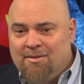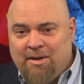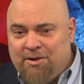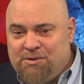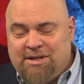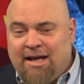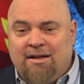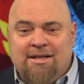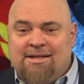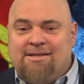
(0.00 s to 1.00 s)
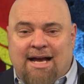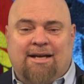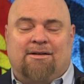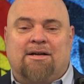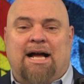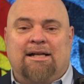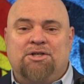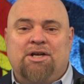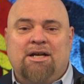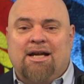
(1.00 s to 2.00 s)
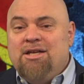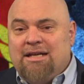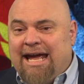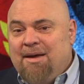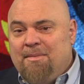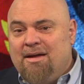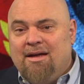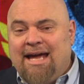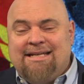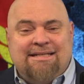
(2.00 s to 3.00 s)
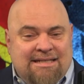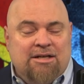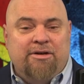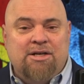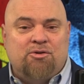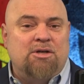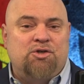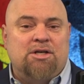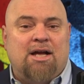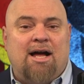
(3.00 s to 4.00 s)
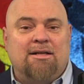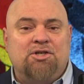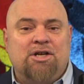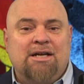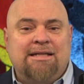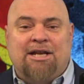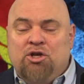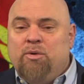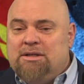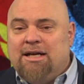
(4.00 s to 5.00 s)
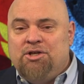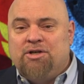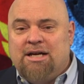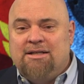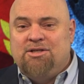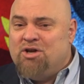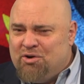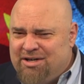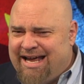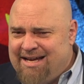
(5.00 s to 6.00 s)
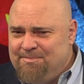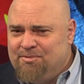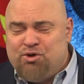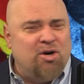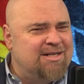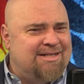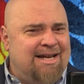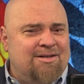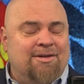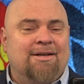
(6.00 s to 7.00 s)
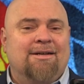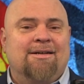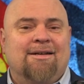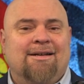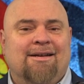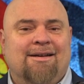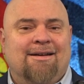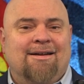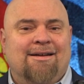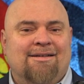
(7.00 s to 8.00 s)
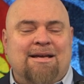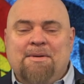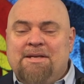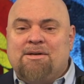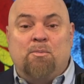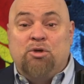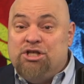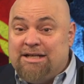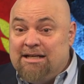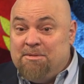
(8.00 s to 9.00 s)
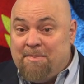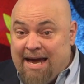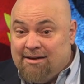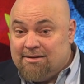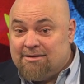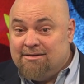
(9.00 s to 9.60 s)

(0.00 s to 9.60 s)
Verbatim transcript: Hillsdale is a secular college. Can you name a serious Christian college that you would send your kids to? Notre Dame? Georgetown? Some of these, would you send them to Baylor?